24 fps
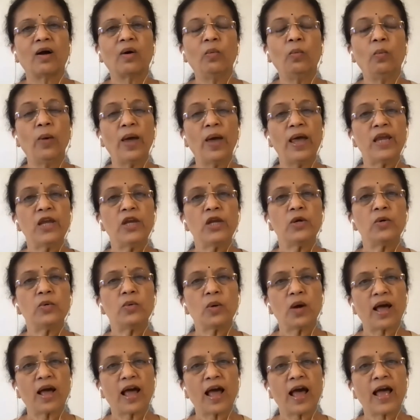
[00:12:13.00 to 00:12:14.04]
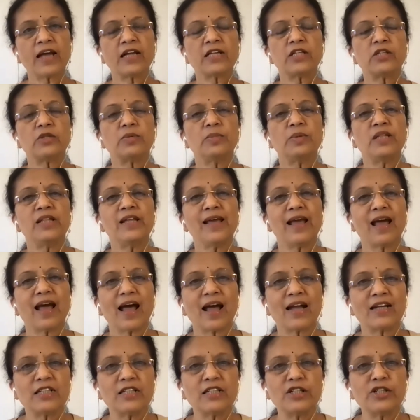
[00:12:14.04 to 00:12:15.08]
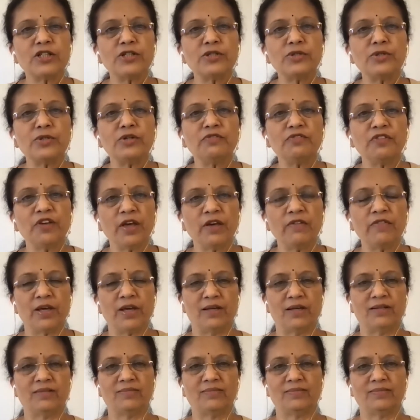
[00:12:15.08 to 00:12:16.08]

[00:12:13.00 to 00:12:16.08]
When you act with the attitude of giving,